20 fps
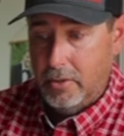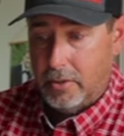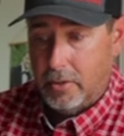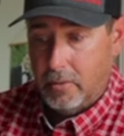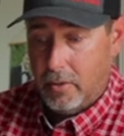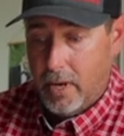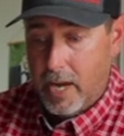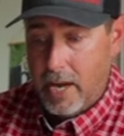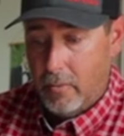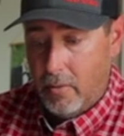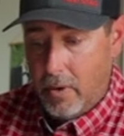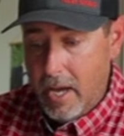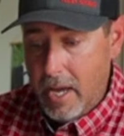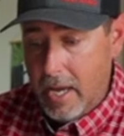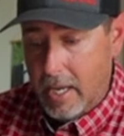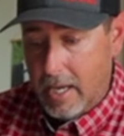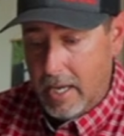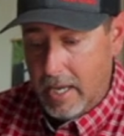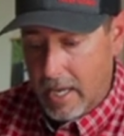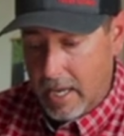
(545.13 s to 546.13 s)
it the right
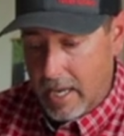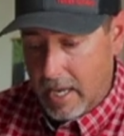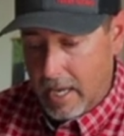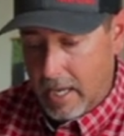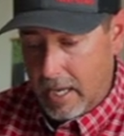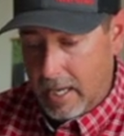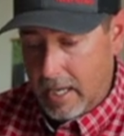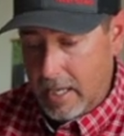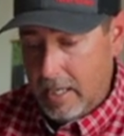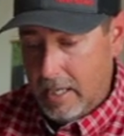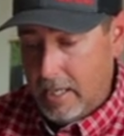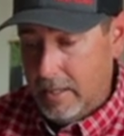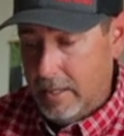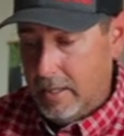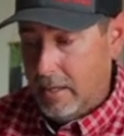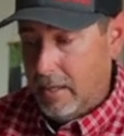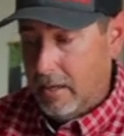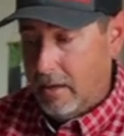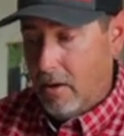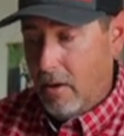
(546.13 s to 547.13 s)
way.
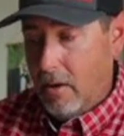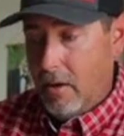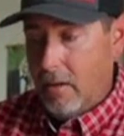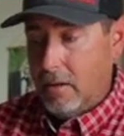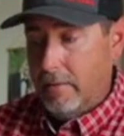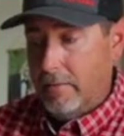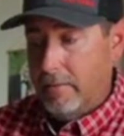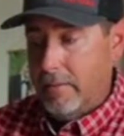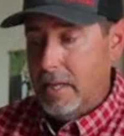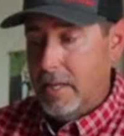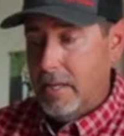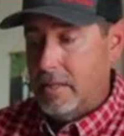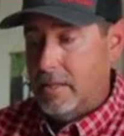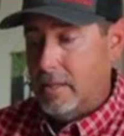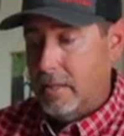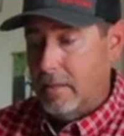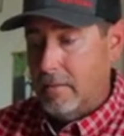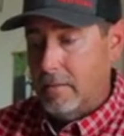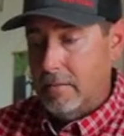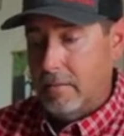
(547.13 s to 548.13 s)
And all of
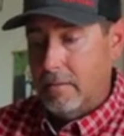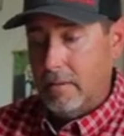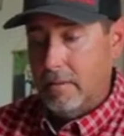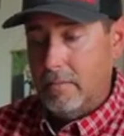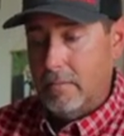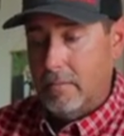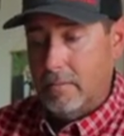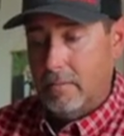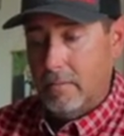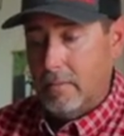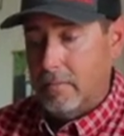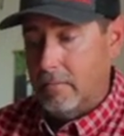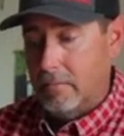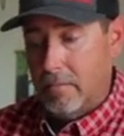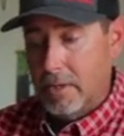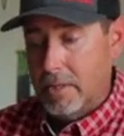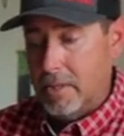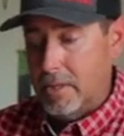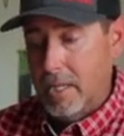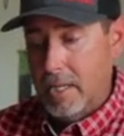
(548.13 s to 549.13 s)
these
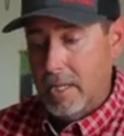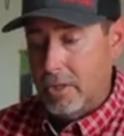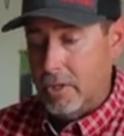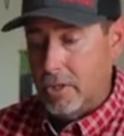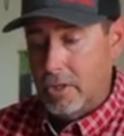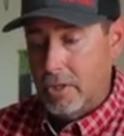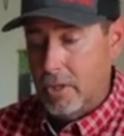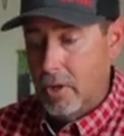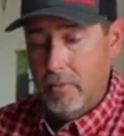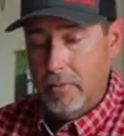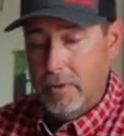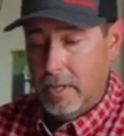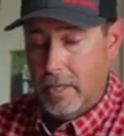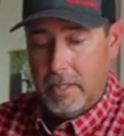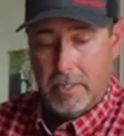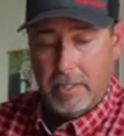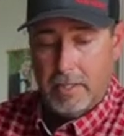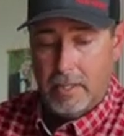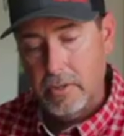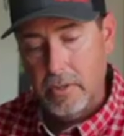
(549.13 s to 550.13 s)
receipts show
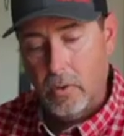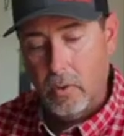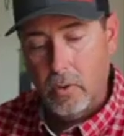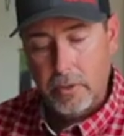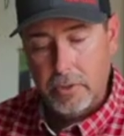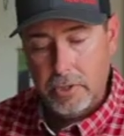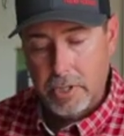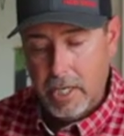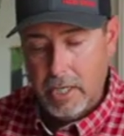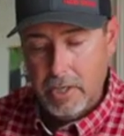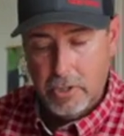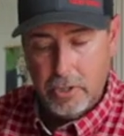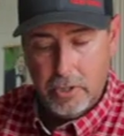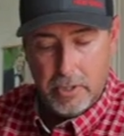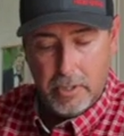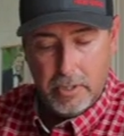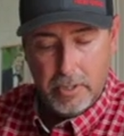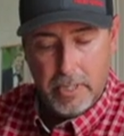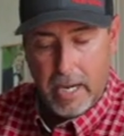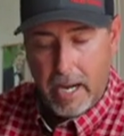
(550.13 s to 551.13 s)
this. Oil
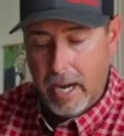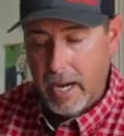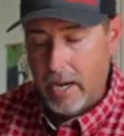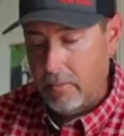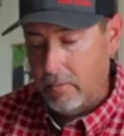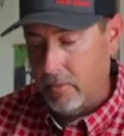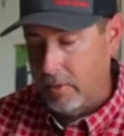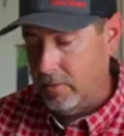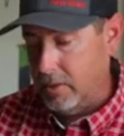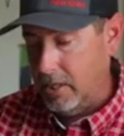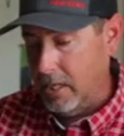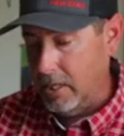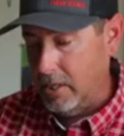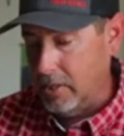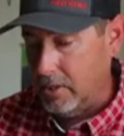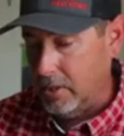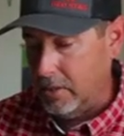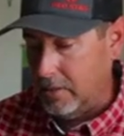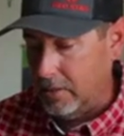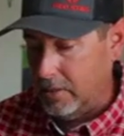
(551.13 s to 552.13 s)
changes and tire
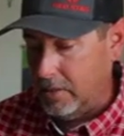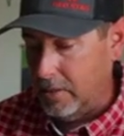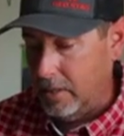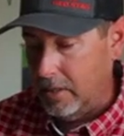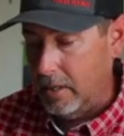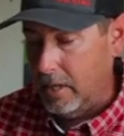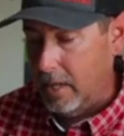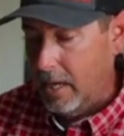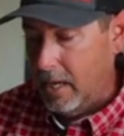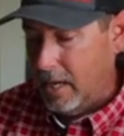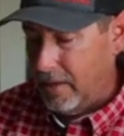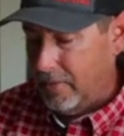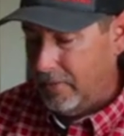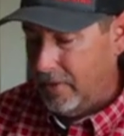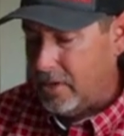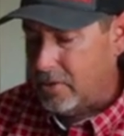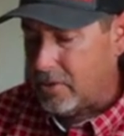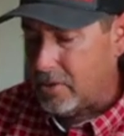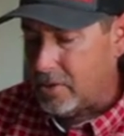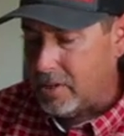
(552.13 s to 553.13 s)
rotations, and
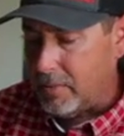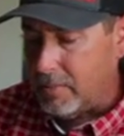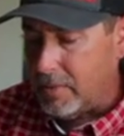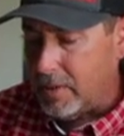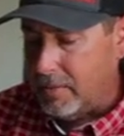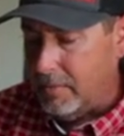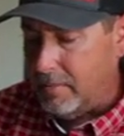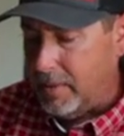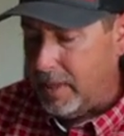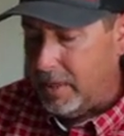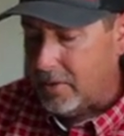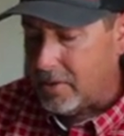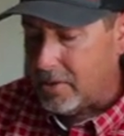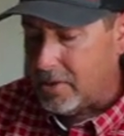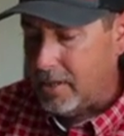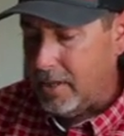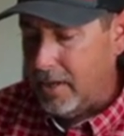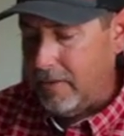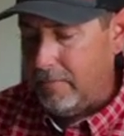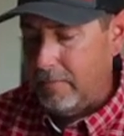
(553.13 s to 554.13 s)
these are some of the bigger
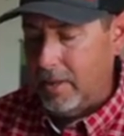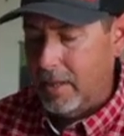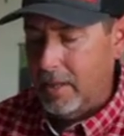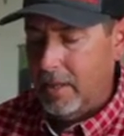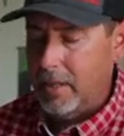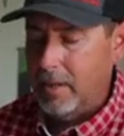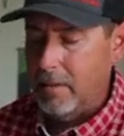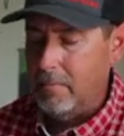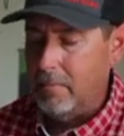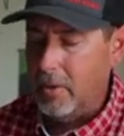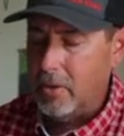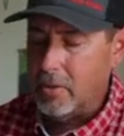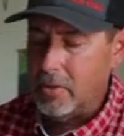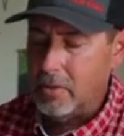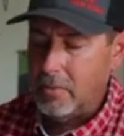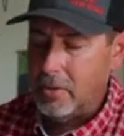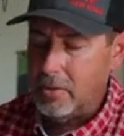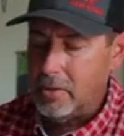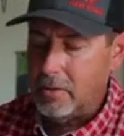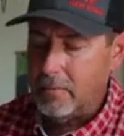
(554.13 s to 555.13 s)
stuff, but most